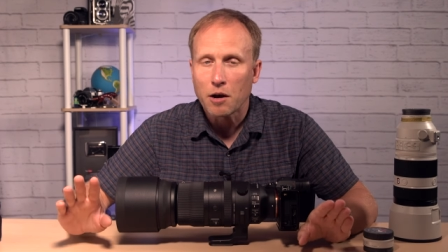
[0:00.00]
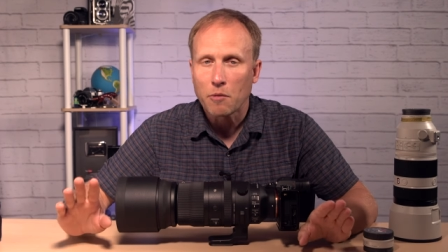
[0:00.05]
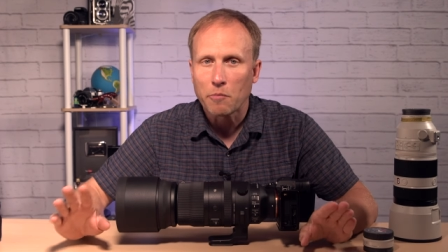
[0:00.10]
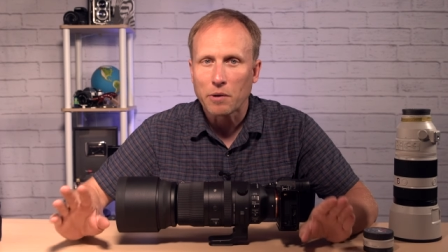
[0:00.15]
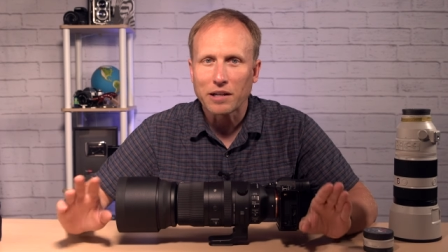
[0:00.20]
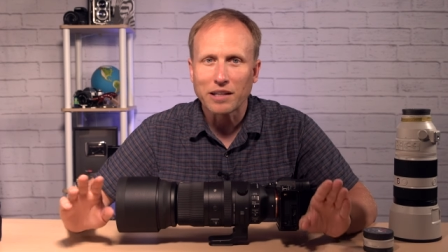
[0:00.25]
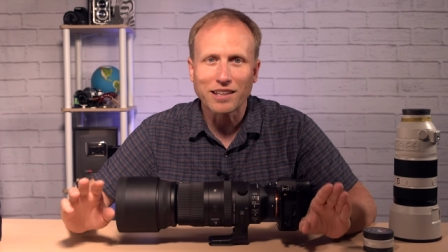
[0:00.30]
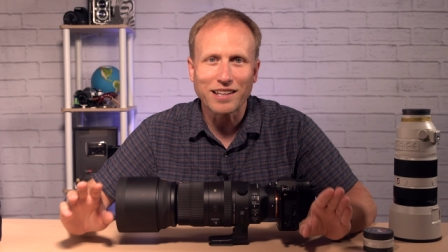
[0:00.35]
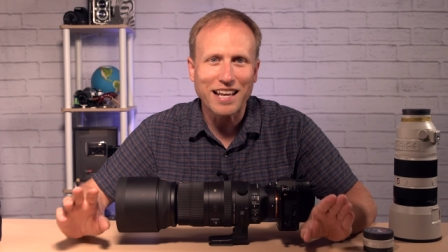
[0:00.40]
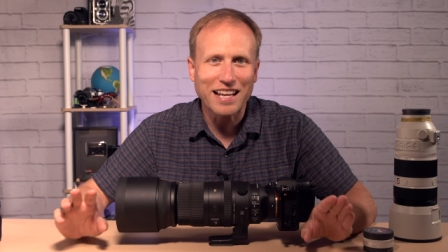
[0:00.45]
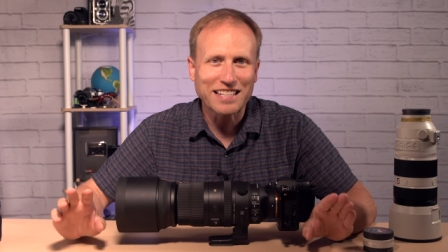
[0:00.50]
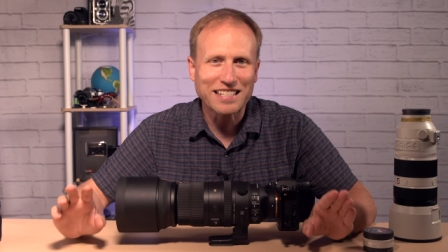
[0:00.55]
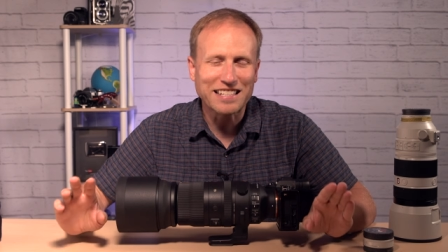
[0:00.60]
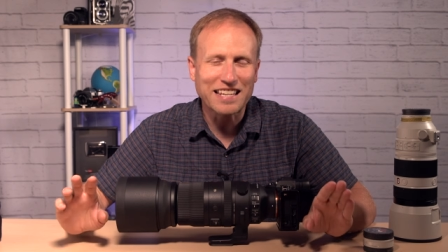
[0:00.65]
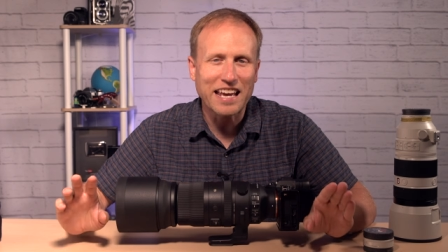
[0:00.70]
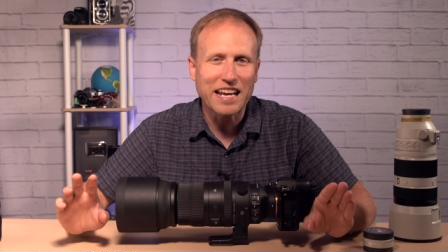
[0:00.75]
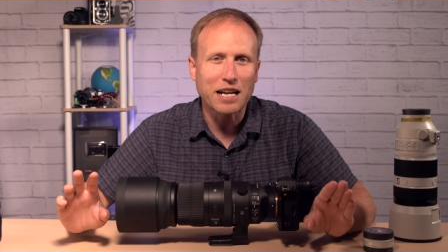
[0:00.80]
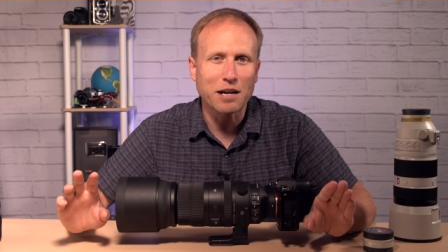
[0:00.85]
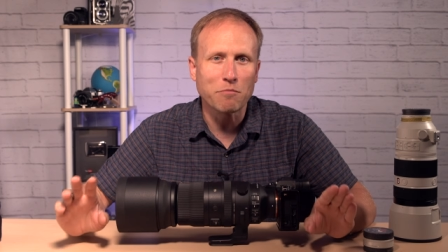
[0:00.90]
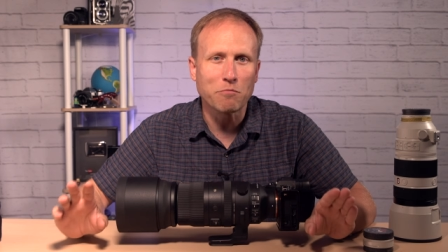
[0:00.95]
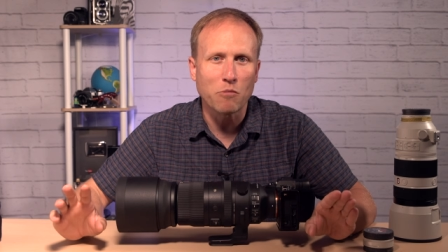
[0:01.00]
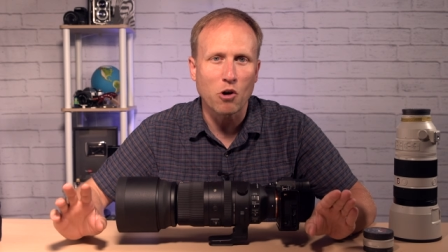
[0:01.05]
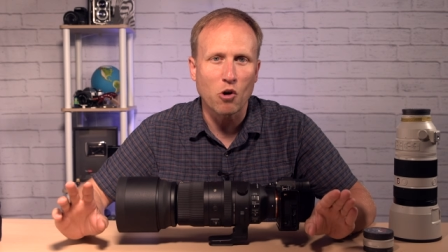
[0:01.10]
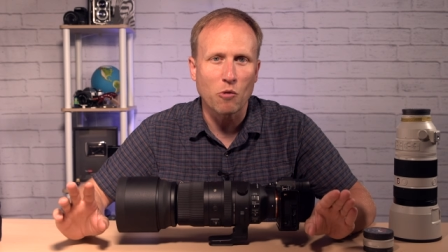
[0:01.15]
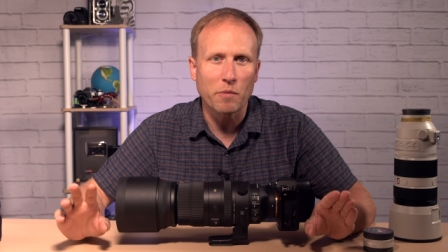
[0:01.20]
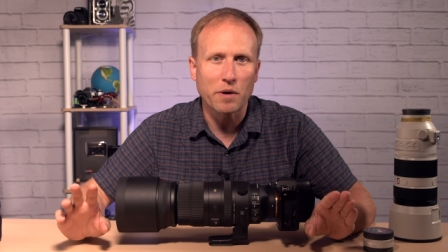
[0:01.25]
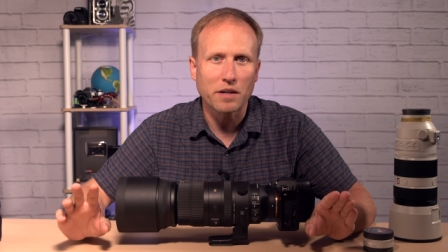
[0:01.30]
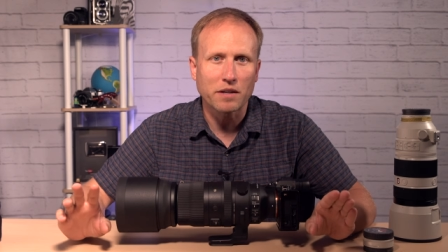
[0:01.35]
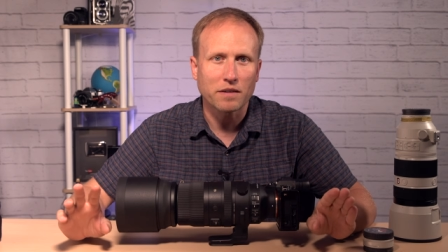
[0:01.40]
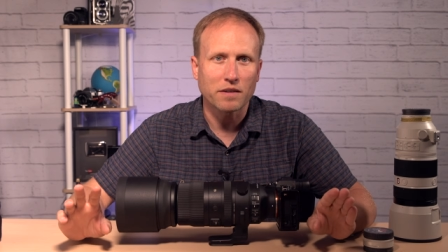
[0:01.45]
but let's take a
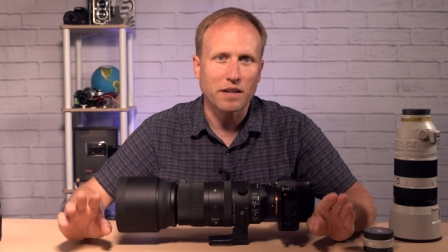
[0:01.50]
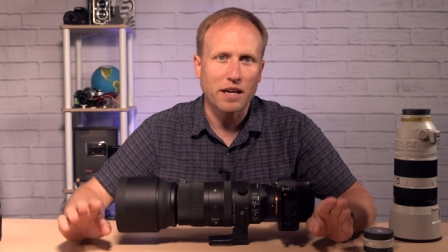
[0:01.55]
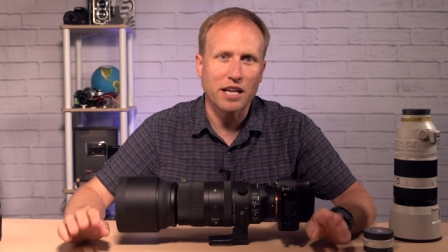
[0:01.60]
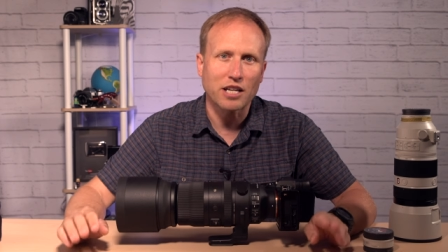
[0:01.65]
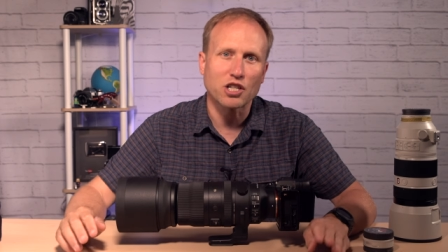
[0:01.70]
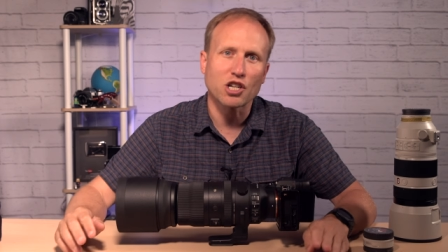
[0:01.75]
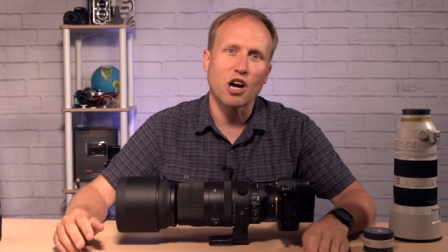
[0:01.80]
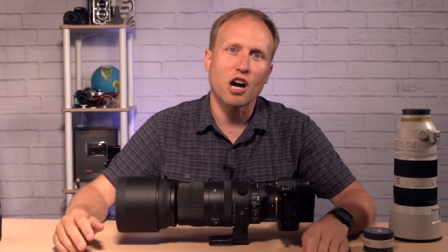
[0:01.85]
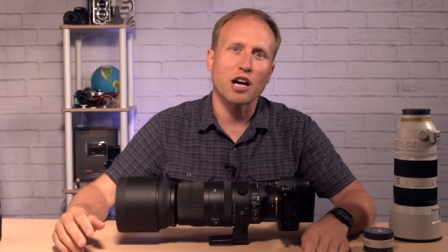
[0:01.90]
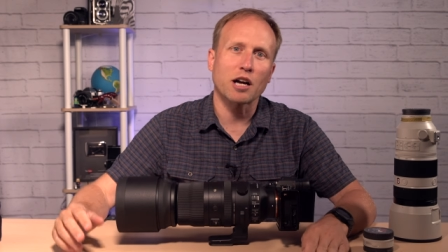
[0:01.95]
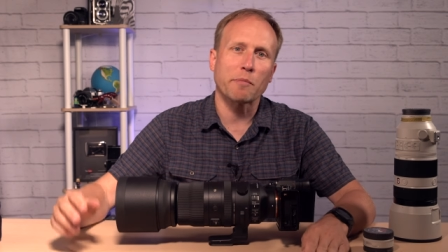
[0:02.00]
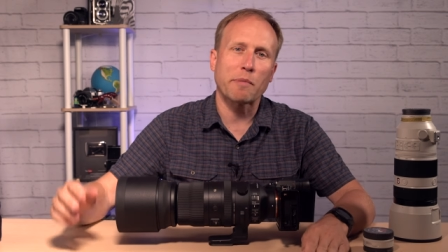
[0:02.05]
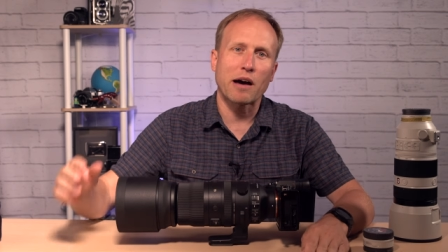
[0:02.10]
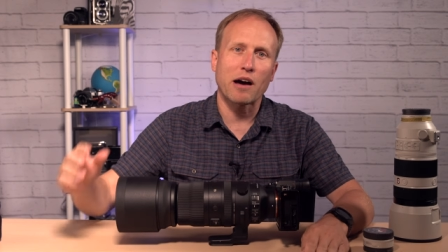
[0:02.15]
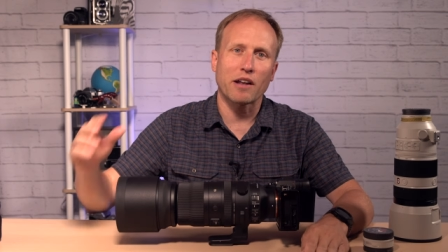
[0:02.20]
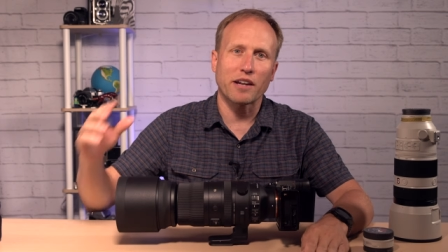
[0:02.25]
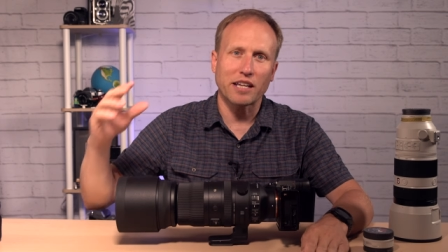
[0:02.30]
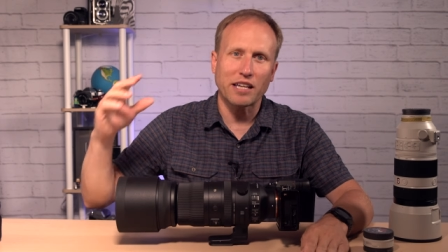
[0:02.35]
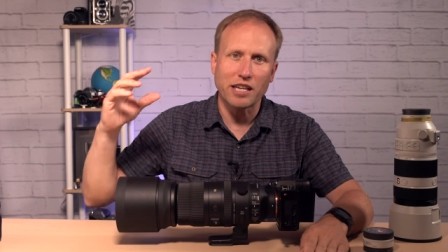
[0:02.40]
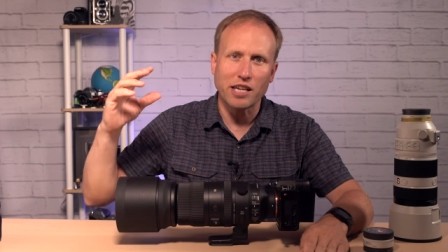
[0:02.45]
moment and talk about